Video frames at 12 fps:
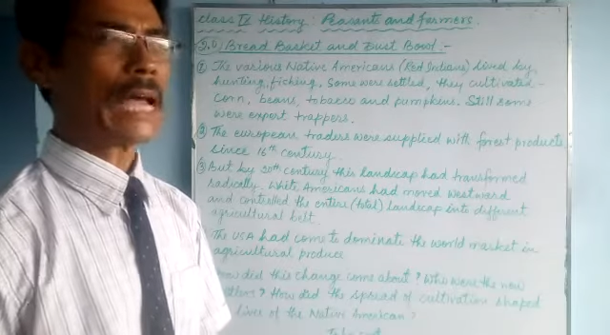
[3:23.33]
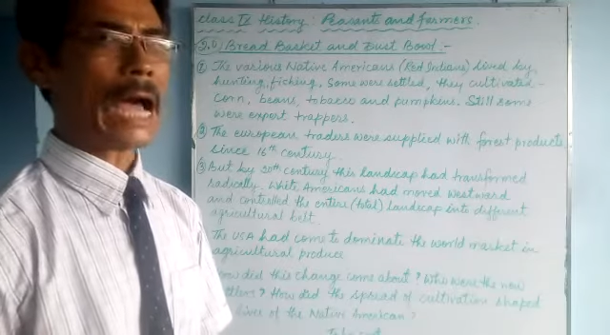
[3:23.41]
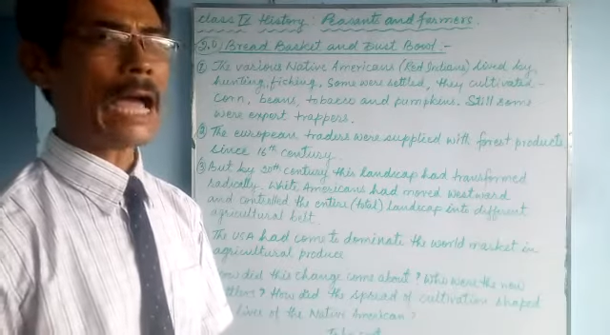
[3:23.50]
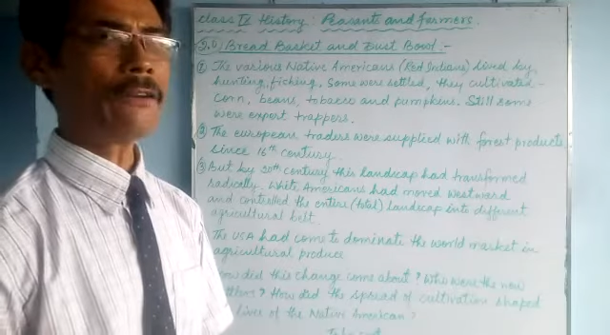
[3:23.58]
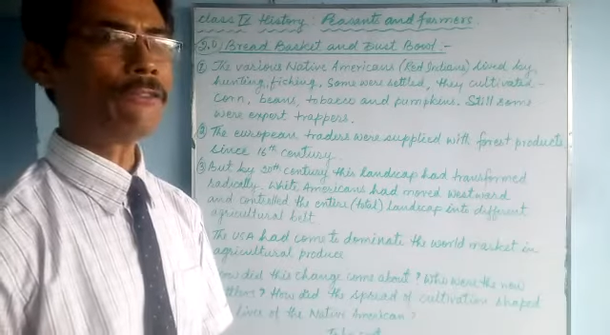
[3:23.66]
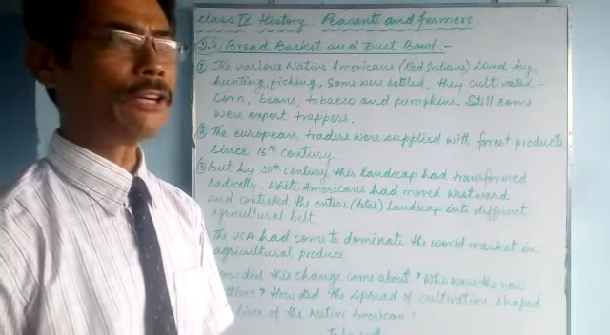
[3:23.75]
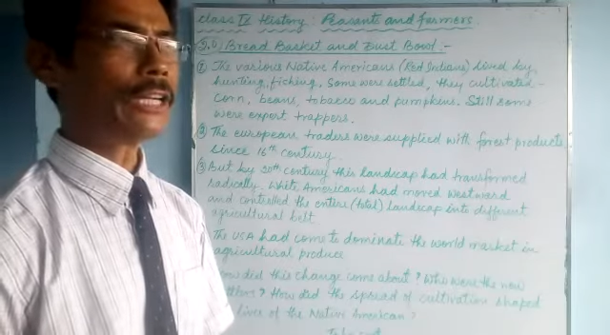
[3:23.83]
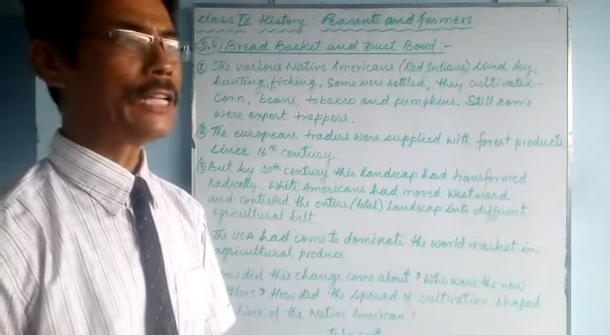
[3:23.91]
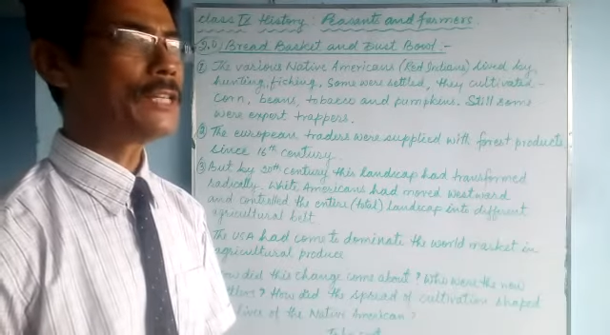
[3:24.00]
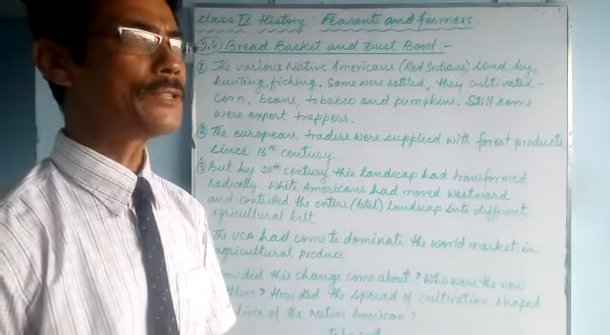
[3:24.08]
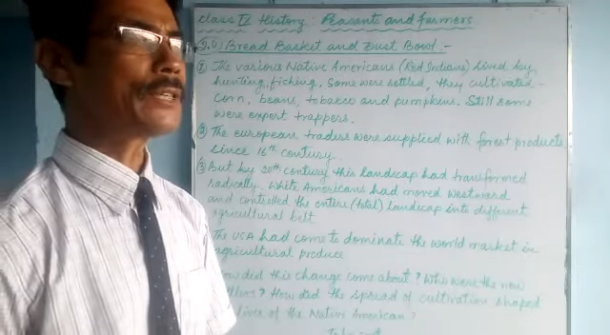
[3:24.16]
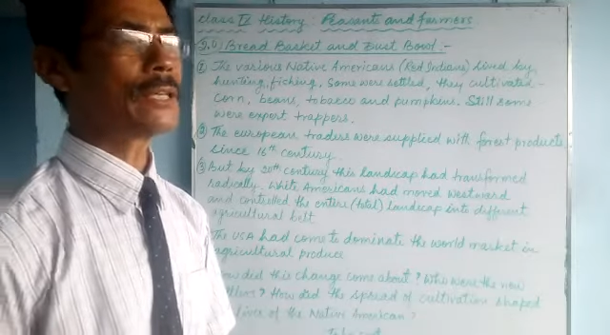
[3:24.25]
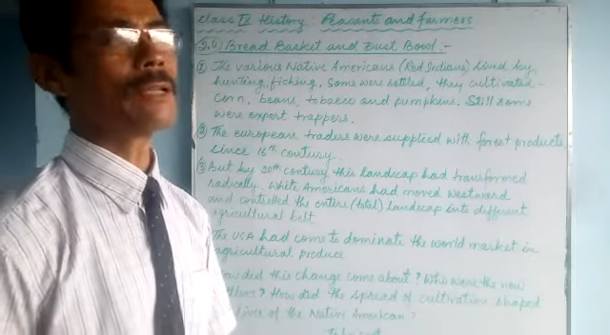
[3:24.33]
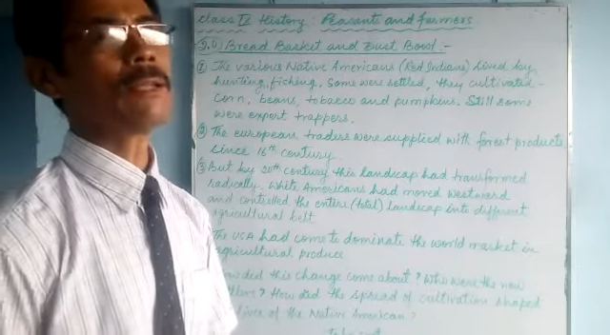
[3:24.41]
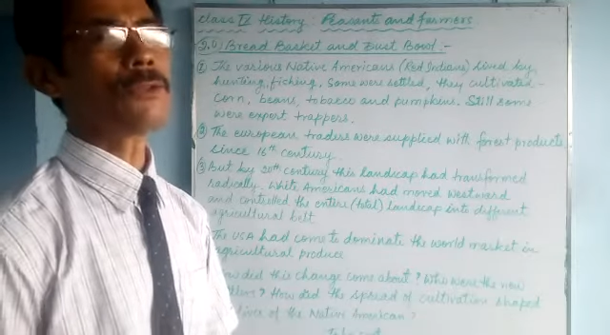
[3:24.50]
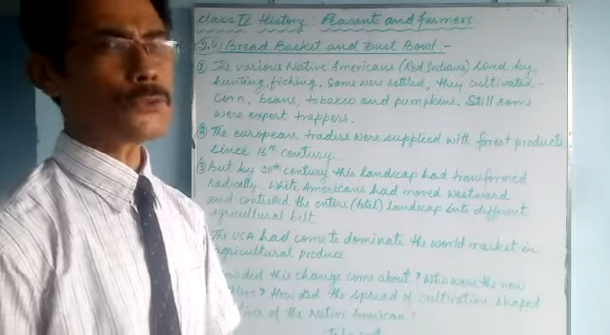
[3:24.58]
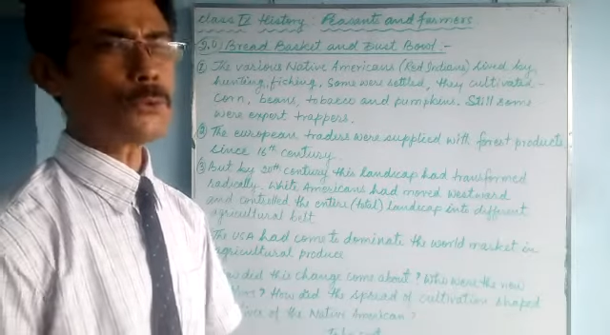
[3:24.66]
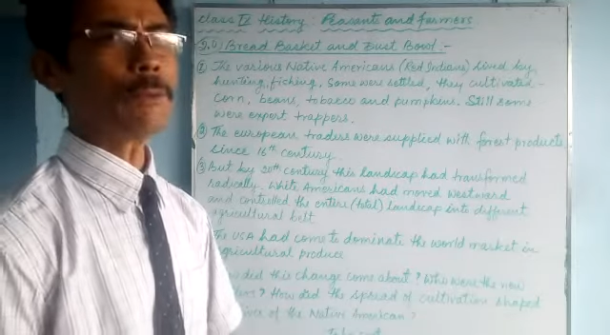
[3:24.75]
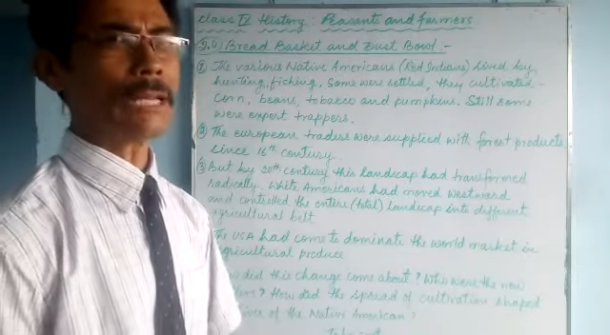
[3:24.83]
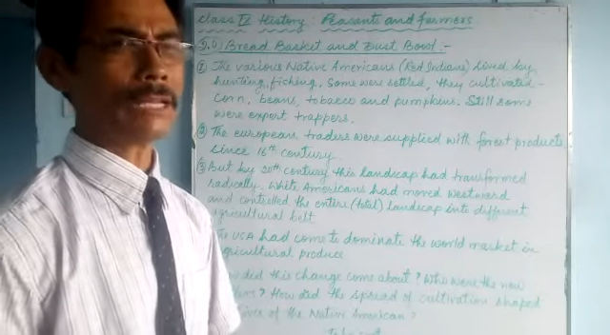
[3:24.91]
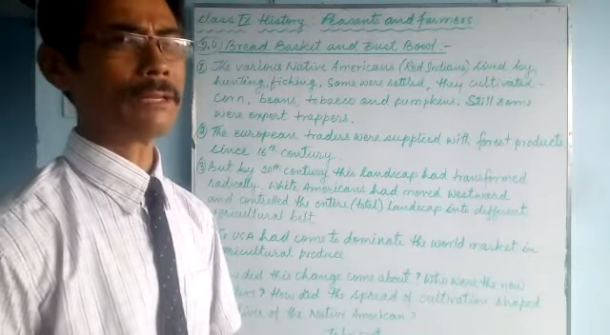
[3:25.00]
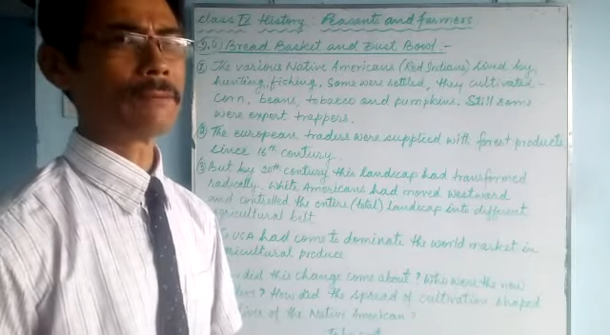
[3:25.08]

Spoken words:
ivories, and so many.